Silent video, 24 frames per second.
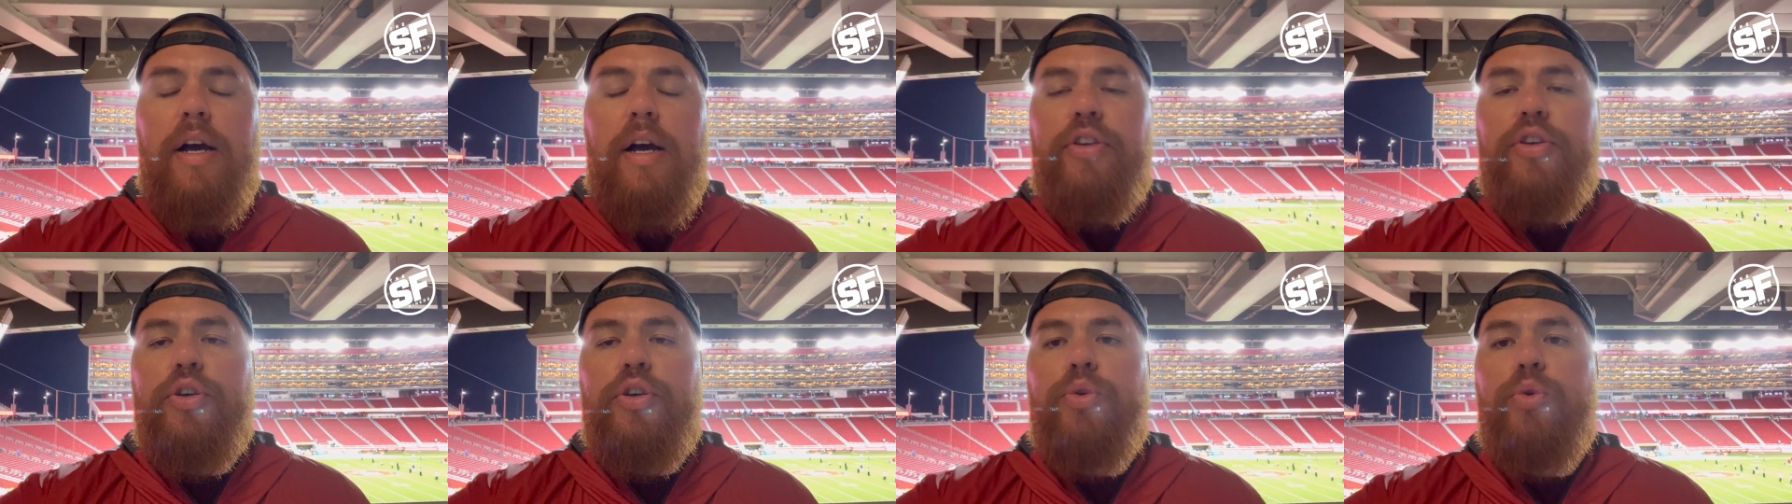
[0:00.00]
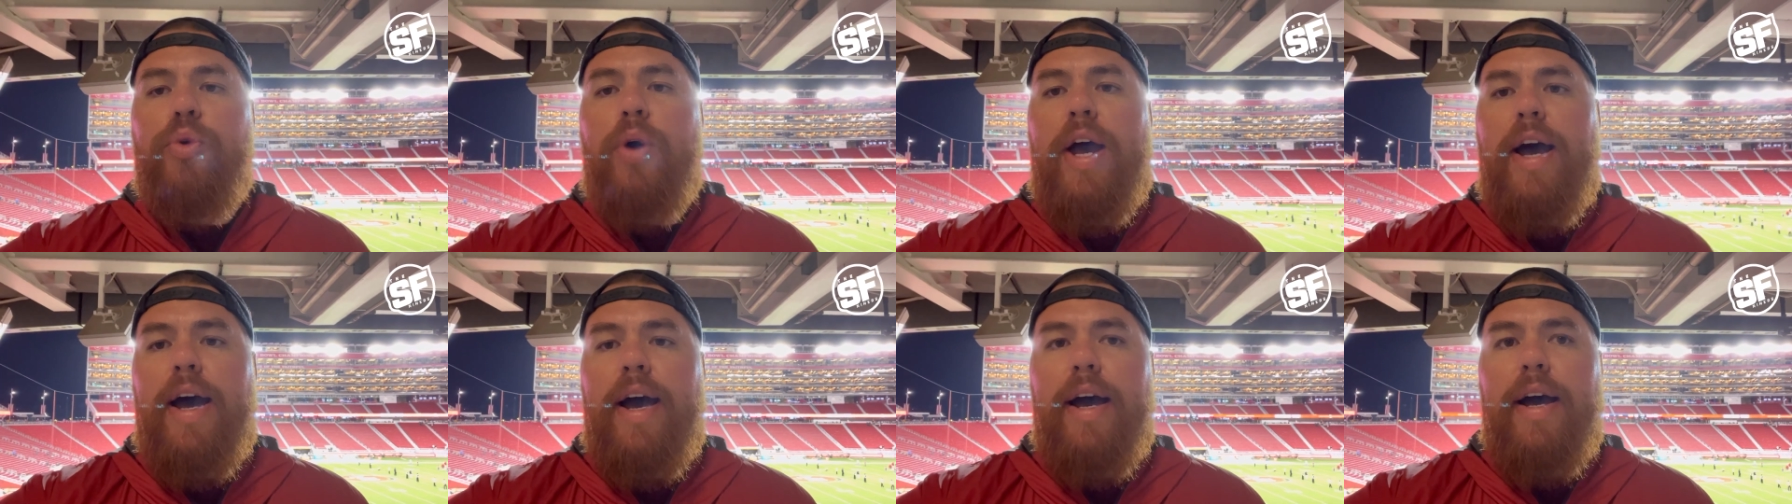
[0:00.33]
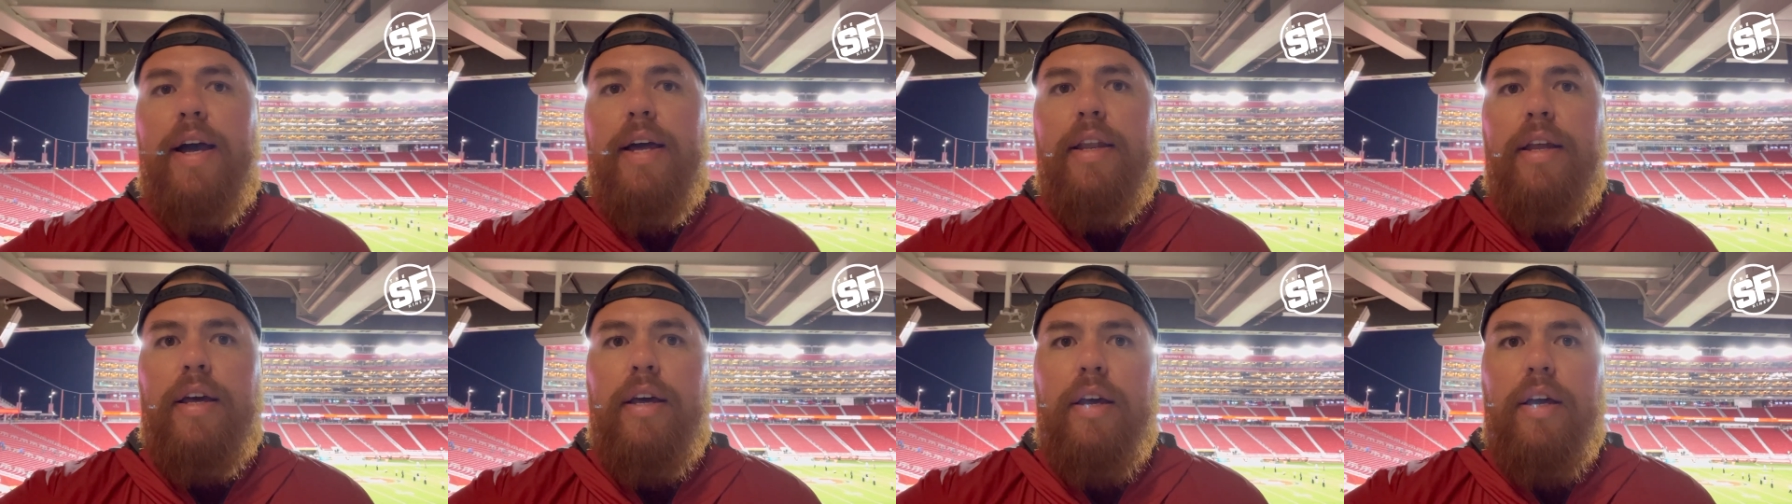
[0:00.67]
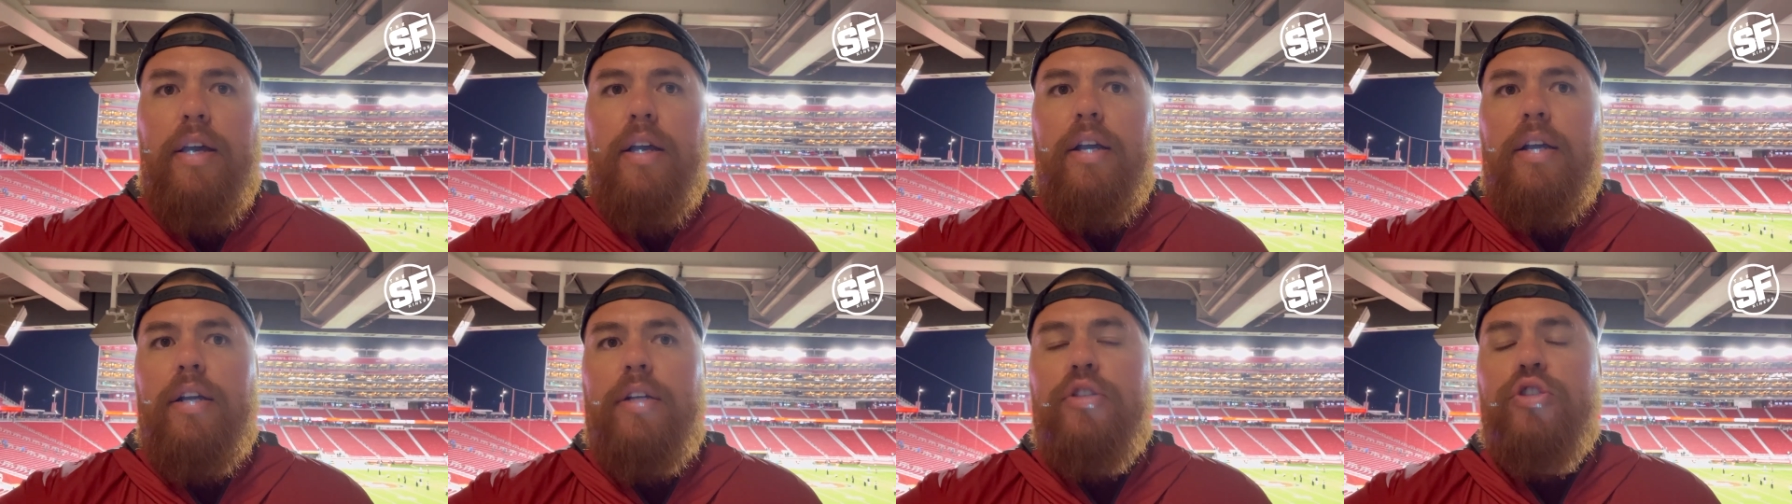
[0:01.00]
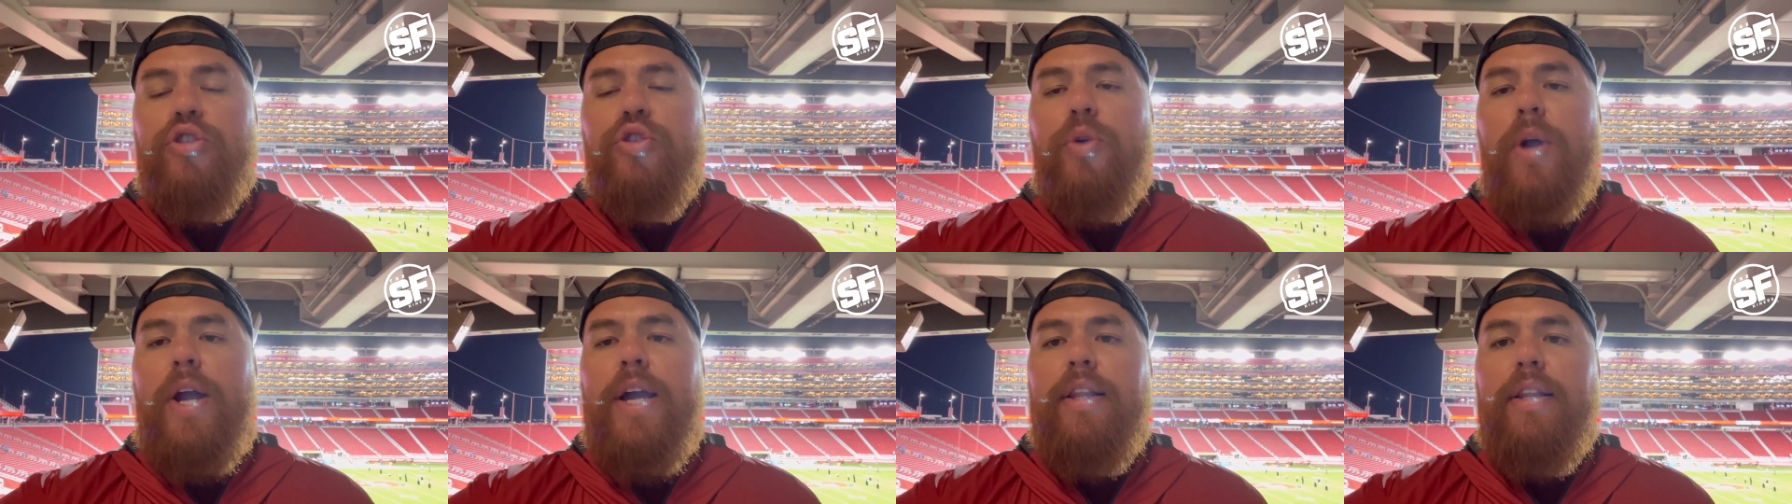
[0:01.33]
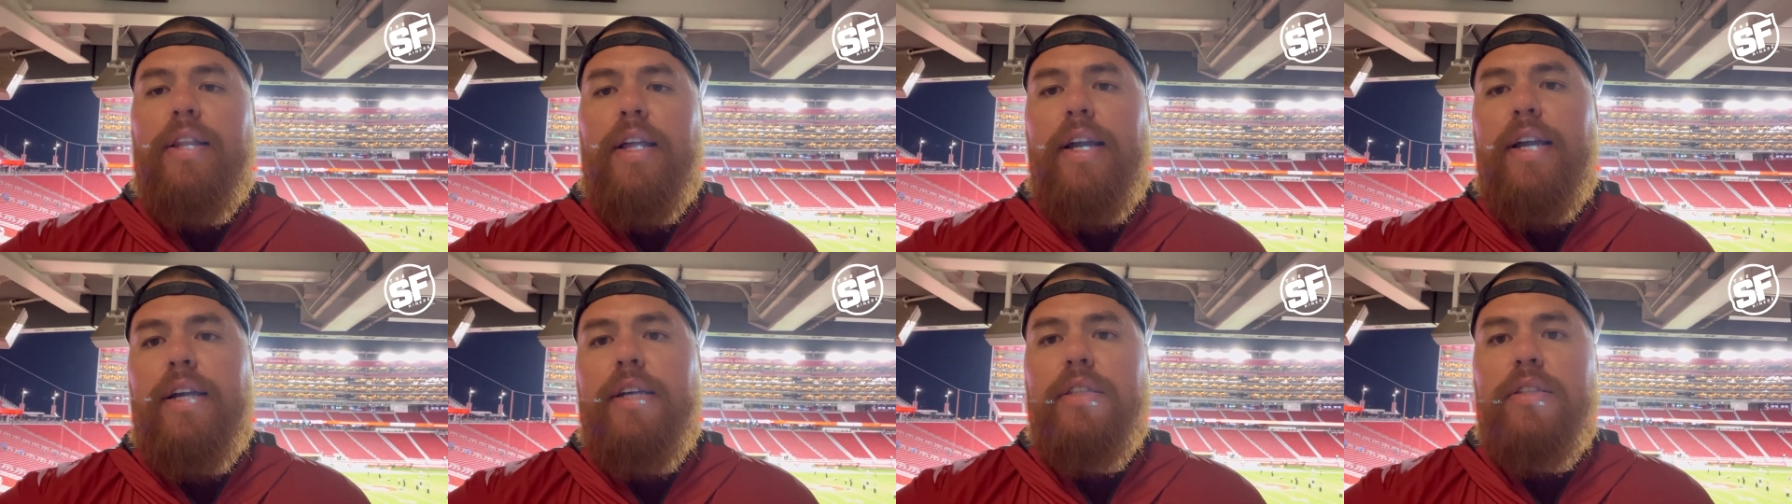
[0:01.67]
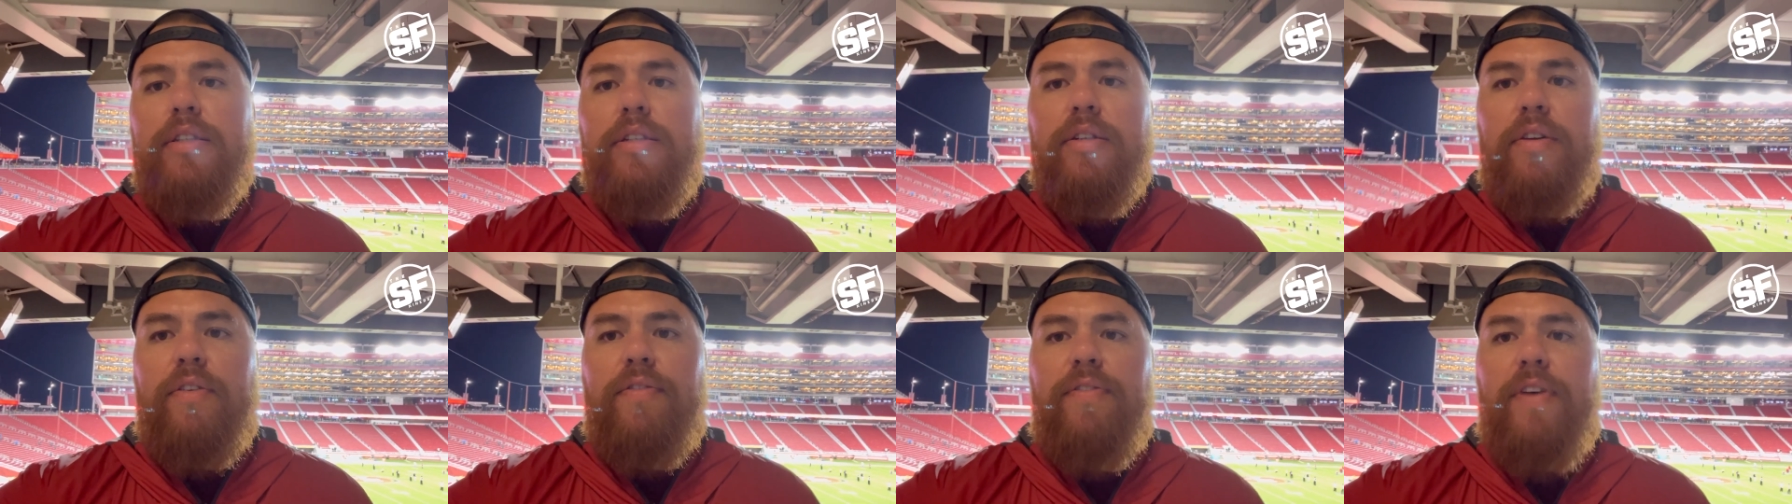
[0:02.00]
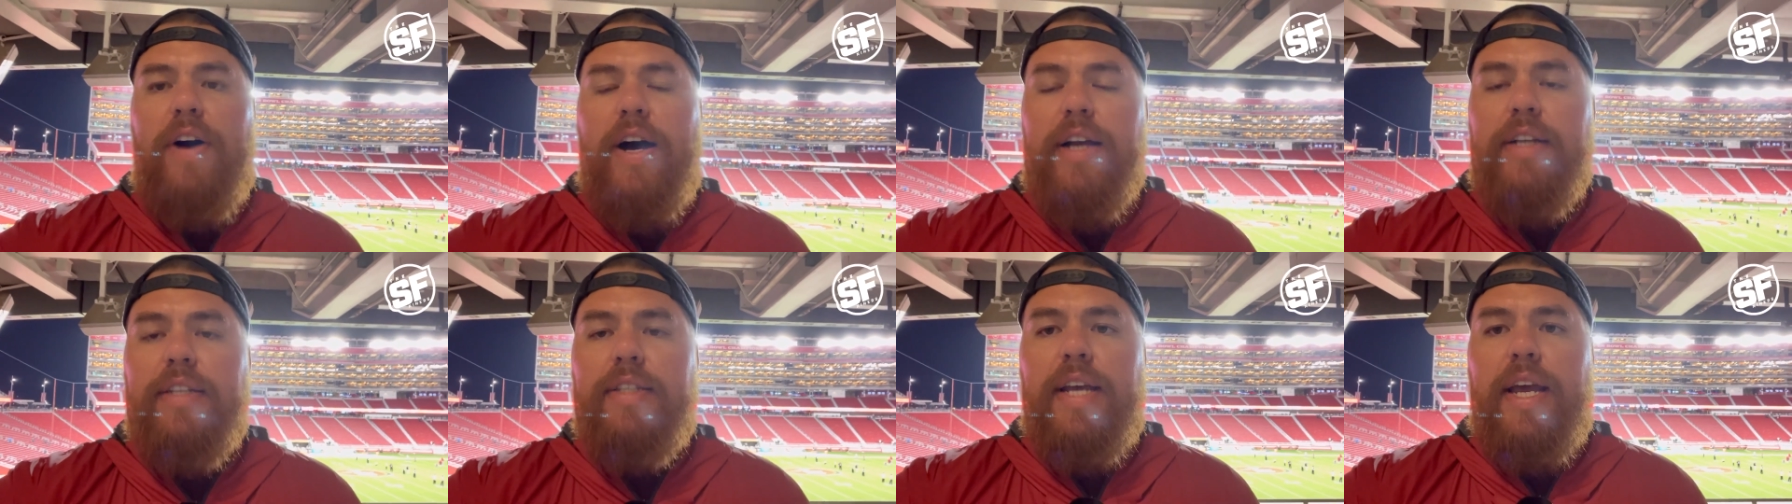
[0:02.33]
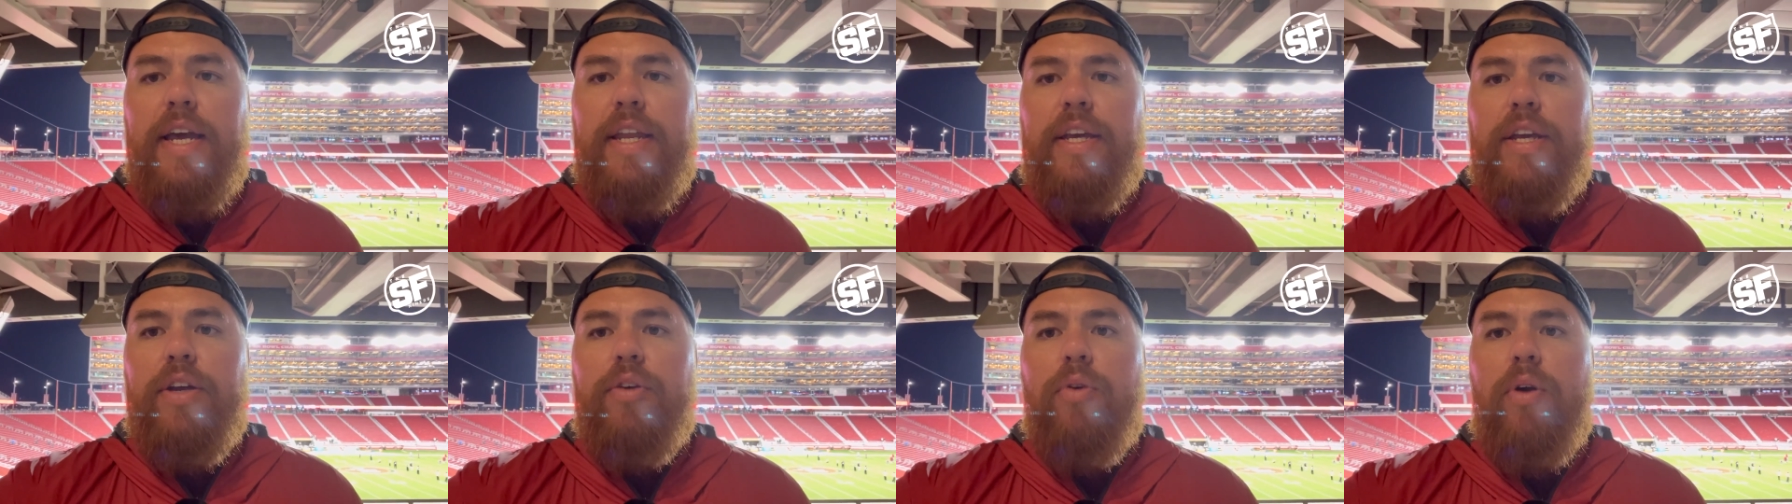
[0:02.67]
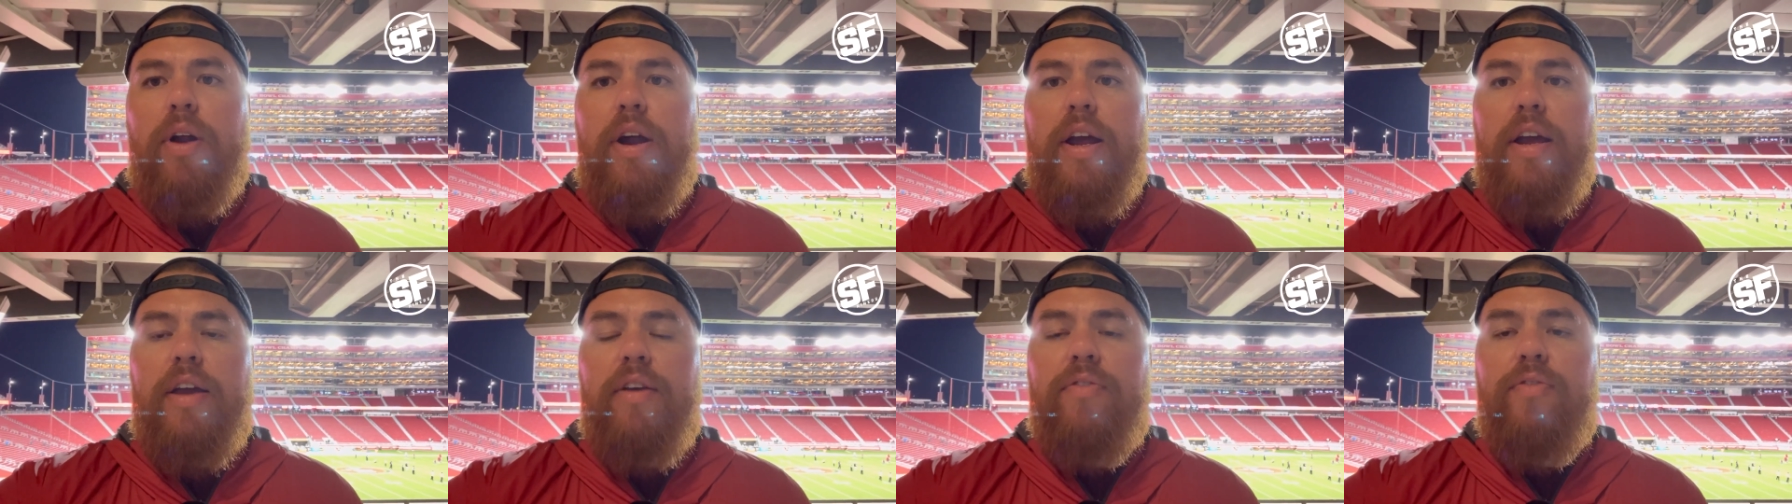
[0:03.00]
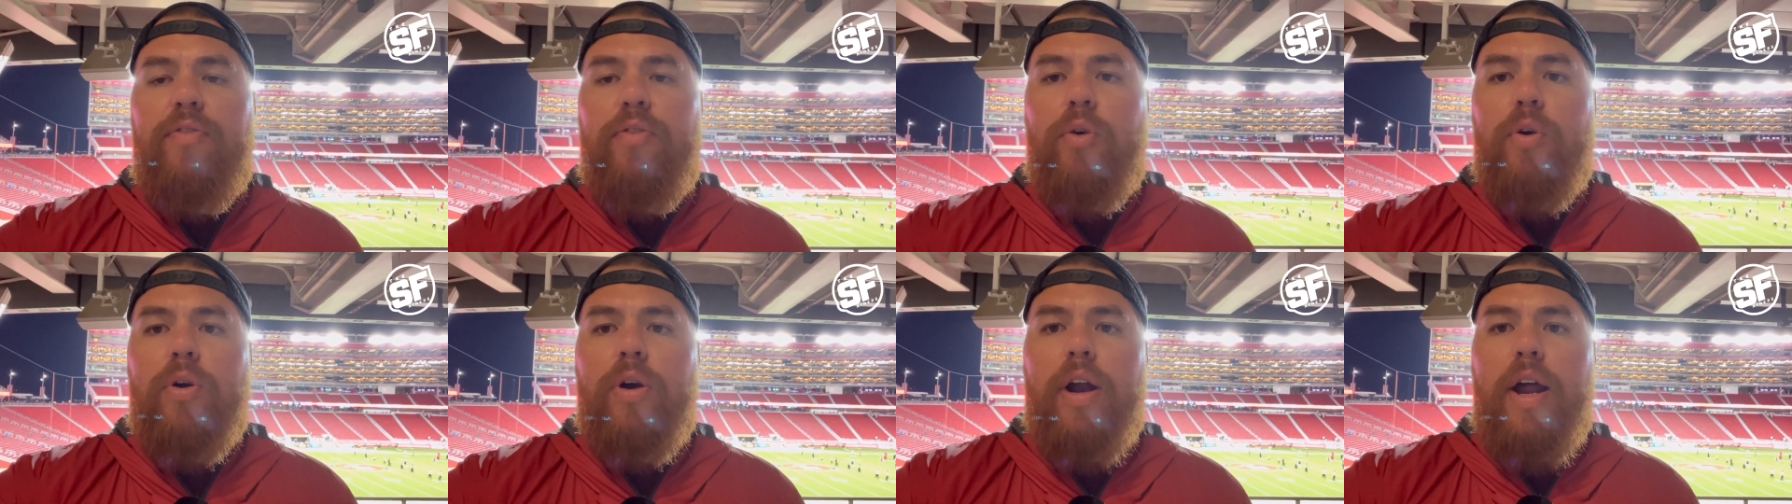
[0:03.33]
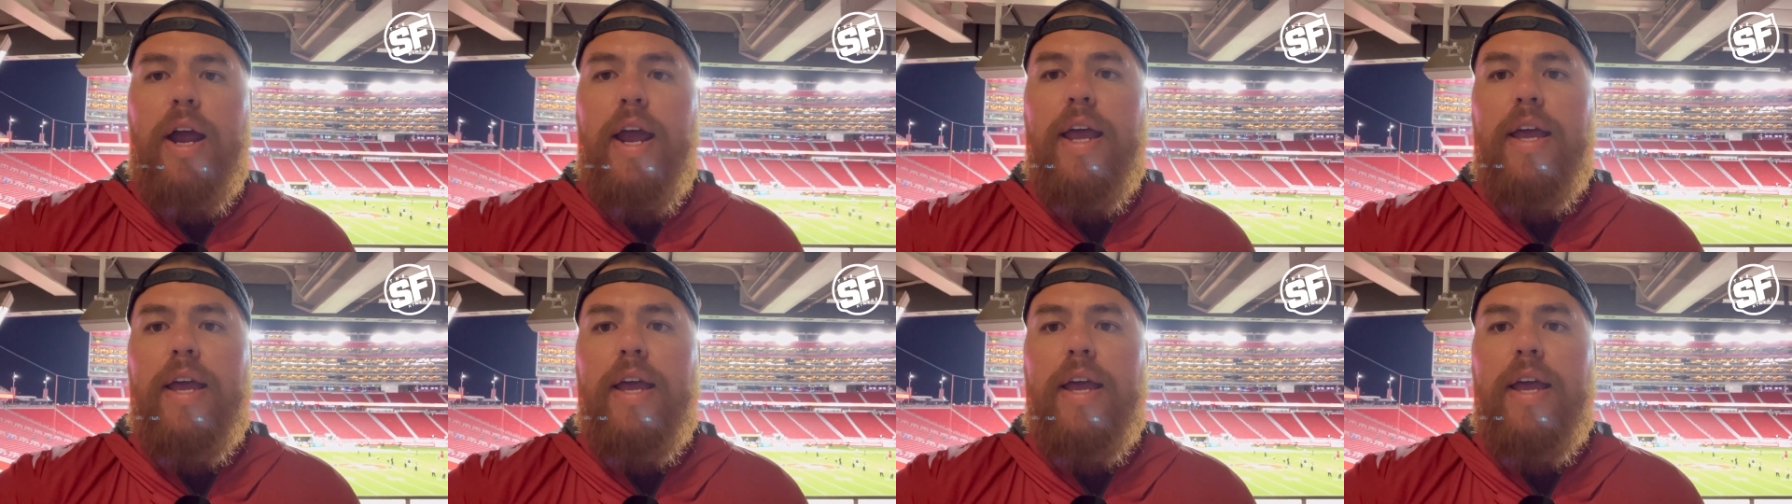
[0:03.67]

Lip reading: You had Trey Lance find Danny Gray for